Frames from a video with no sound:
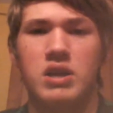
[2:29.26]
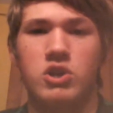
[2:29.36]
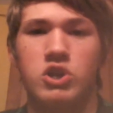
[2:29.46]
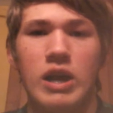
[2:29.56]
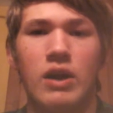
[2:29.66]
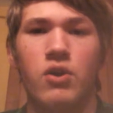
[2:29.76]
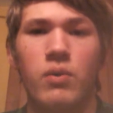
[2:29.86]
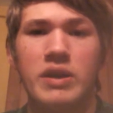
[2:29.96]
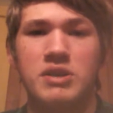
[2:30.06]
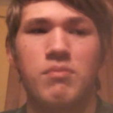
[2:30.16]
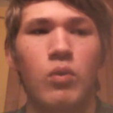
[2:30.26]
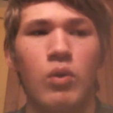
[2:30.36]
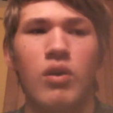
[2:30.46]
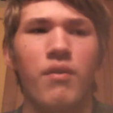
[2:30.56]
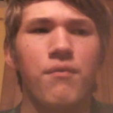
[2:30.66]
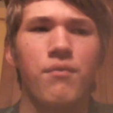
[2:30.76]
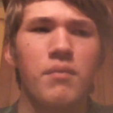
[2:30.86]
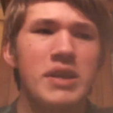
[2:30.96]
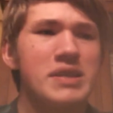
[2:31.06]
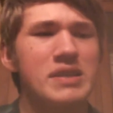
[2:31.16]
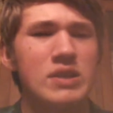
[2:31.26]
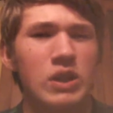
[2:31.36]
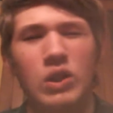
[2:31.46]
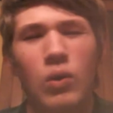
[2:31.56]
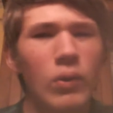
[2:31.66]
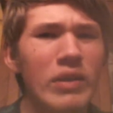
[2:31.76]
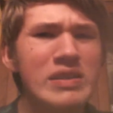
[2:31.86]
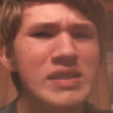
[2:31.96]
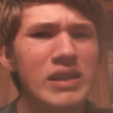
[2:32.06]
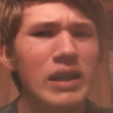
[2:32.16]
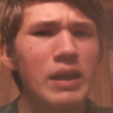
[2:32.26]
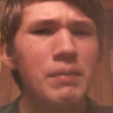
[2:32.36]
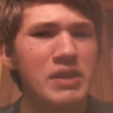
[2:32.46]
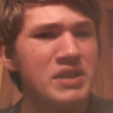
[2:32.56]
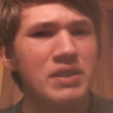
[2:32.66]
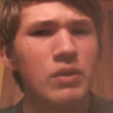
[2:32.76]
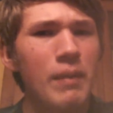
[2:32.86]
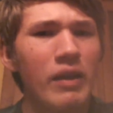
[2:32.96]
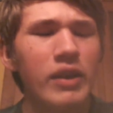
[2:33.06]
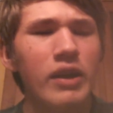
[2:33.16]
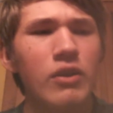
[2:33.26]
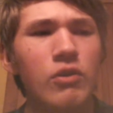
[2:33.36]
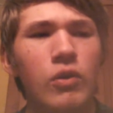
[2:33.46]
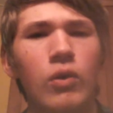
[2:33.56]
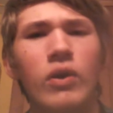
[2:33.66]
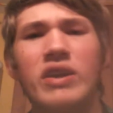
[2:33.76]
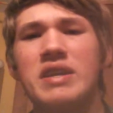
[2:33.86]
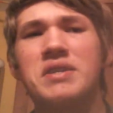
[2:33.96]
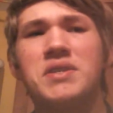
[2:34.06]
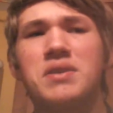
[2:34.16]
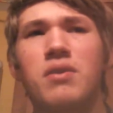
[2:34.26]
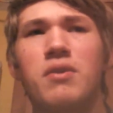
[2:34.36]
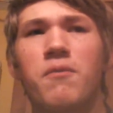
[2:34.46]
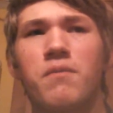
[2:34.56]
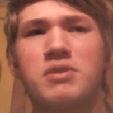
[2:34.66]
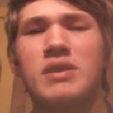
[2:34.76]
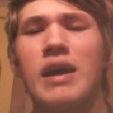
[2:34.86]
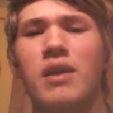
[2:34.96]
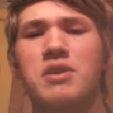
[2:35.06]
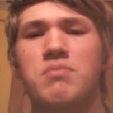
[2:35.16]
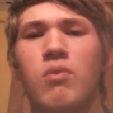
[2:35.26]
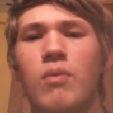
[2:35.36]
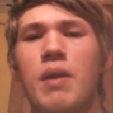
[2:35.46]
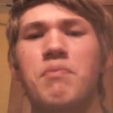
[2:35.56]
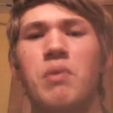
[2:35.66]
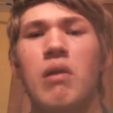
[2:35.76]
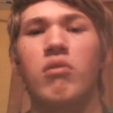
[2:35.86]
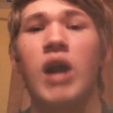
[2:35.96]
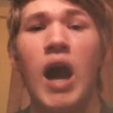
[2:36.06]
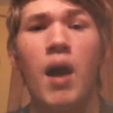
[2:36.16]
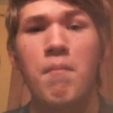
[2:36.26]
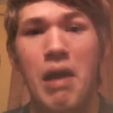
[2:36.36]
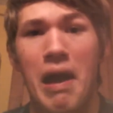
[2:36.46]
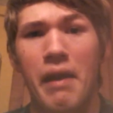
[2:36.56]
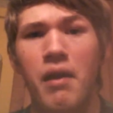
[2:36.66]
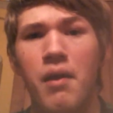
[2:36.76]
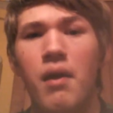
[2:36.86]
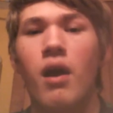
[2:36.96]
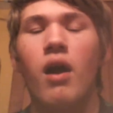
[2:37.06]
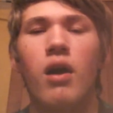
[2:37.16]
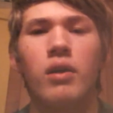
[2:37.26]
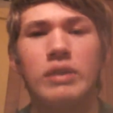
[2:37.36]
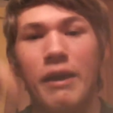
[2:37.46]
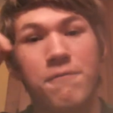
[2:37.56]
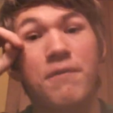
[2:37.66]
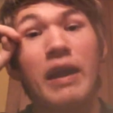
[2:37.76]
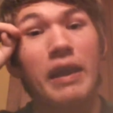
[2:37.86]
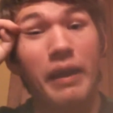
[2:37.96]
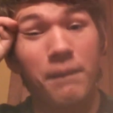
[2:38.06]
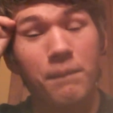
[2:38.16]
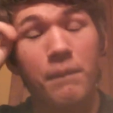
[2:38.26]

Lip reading: Shadow is he's slower than Sonic, but he's still about getting to the goal, and his style is more wrapped around combat, like fighting.